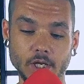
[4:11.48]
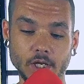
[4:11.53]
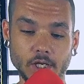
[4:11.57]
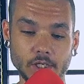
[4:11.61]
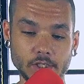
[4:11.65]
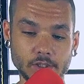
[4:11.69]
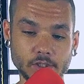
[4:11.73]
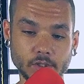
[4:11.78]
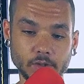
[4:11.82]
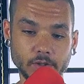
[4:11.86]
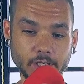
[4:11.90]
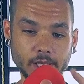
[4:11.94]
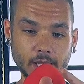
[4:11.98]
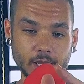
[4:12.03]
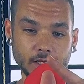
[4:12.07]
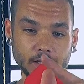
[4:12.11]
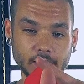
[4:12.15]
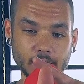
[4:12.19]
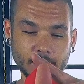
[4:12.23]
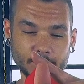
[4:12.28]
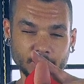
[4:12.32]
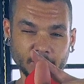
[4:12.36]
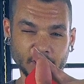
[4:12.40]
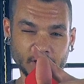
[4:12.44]
So
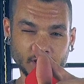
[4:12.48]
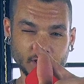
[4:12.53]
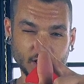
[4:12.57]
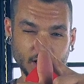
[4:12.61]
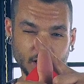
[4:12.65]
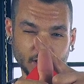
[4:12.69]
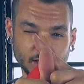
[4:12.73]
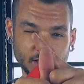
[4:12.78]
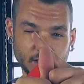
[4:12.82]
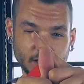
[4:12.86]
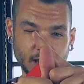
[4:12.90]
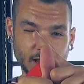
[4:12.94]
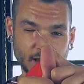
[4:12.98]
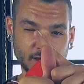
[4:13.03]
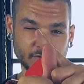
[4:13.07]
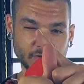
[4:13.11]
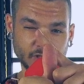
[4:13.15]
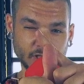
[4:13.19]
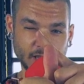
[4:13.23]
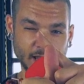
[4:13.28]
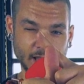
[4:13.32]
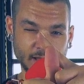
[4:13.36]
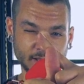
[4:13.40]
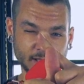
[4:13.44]
again, I'm gonna have
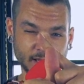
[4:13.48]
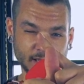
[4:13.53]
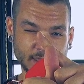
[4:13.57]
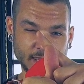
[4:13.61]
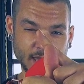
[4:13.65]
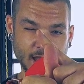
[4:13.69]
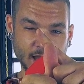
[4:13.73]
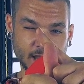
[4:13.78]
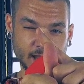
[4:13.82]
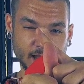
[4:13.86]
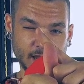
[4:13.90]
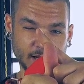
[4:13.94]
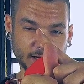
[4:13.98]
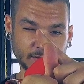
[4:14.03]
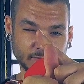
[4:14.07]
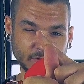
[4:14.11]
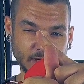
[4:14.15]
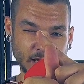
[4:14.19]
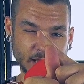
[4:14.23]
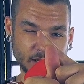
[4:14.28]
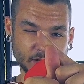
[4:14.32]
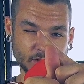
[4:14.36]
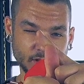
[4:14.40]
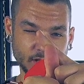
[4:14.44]
it at like that kind of an
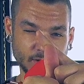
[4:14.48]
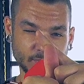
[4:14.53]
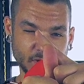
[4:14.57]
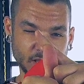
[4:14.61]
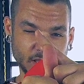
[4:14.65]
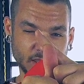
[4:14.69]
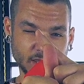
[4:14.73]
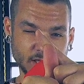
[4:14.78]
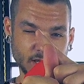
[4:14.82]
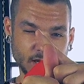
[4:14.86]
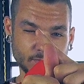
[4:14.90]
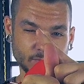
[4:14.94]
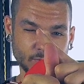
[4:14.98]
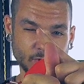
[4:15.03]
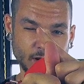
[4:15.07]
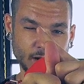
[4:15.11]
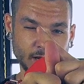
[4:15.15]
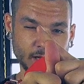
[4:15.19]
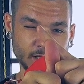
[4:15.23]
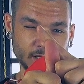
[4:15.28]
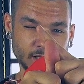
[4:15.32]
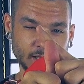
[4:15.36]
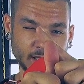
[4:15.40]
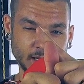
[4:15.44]
angle on my thumb,
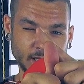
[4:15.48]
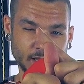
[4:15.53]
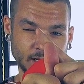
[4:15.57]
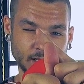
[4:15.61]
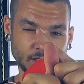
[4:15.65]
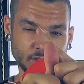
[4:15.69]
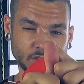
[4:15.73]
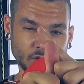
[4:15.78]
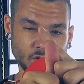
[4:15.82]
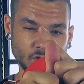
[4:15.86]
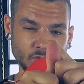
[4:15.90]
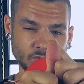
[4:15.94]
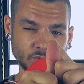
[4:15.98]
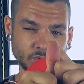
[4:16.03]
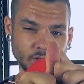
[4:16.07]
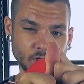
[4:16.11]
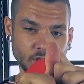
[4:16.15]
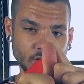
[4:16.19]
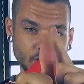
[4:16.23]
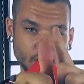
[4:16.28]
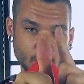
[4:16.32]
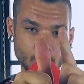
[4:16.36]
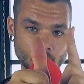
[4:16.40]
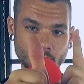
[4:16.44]
right? Again, I don't
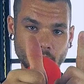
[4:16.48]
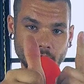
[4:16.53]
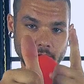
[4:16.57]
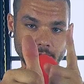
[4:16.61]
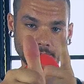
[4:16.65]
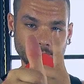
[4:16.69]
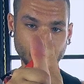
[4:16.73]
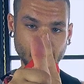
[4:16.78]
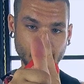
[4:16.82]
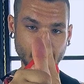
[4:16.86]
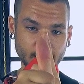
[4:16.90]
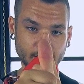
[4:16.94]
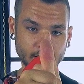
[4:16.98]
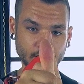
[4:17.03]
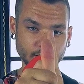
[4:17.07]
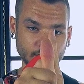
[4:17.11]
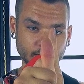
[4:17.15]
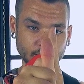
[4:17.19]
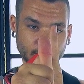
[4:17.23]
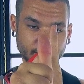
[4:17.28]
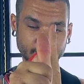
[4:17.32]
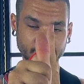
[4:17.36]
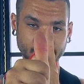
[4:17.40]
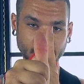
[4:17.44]
want my
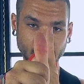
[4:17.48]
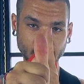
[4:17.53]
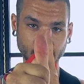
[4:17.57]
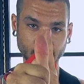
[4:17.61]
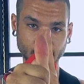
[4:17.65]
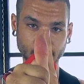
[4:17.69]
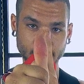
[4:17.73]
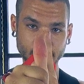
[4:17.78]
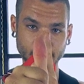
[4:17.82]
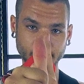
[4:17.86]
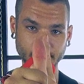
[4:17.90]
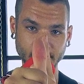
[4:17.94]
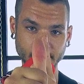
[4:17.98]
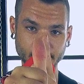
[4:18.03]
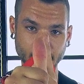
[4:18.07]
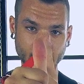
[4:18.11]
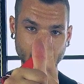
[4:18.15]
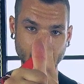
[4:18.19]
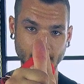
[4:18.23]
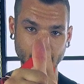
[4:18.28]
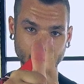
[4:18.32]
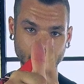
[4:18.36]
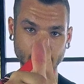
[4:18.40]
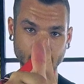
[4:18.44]
finger to be
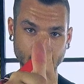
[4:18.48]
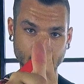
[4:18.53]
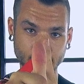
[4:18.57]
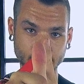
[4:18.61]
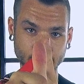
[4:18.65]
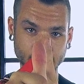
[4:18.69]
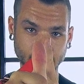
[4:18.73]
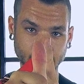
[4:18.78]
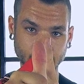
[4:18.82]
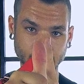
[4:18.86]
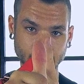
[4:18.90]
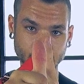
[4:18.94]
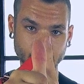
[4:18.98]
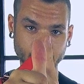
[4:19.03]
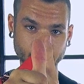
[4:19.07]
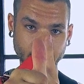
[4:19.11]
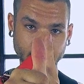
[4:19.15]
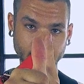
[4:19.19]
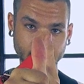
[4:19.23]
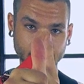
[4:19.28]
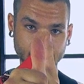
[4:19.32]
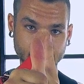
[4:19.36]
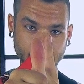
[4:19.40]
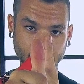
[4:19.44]
parallel to the
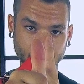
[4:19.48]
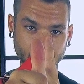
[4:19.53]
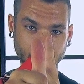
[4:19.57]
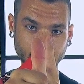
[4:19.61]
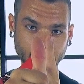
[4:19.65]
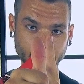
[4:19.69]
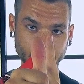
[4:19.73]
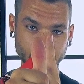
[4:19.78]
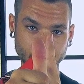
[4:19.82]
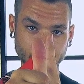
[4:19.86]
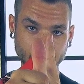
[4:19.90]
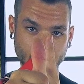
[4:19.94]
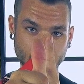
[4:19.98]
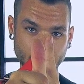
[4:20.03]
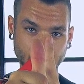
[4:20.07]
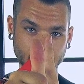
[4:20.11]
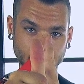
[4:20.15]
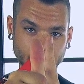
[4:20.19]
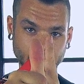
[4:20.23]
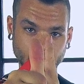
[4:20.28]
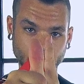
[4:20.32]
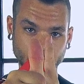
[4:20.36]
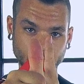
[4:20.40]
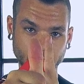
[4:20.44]
string. Same thing we were
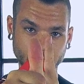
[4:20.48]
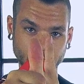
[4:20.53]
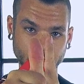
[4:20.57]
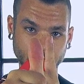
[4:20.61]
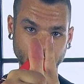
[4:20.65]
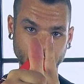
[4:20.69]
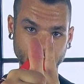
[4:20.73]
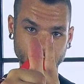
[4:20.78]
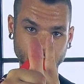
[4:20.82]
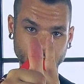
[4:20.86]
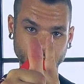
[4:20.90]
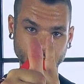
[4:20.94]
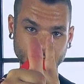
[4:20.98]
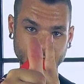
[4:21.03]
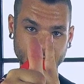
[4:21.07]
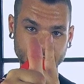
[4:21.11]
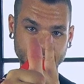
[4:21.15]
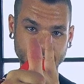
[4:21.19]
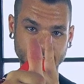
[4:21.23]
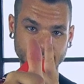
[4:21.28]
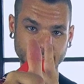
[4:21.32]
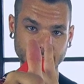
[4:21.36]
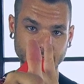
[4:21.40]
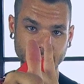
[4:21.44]
talking about earlier. So
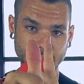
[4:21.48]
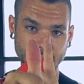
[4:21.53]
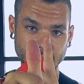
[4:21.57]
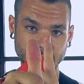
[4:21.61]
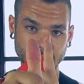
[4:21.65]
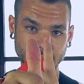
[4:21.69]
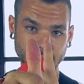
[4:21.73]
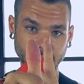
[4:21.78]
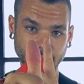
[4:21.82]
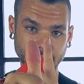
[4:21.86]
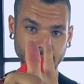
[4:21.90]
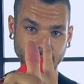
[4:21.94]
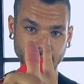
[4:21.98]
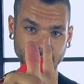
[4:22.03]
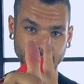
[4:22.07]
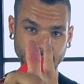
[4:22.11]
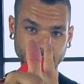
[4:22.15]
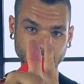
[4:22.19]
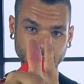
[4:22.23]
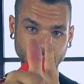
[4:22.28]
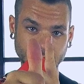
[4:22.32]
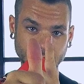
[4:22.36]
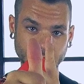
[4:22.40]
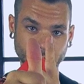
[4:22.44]
that's the thing that
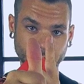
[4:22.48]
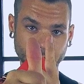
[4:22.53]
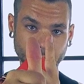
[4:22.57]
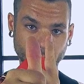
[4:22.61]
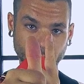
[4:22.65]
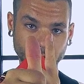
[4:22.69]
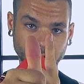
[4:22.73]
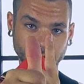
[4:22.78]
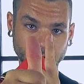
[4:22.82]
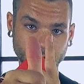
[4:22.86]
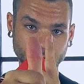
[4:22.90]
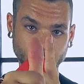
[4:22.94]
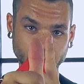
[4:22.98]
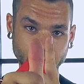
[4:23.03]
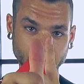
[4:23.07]
you can get with both of them.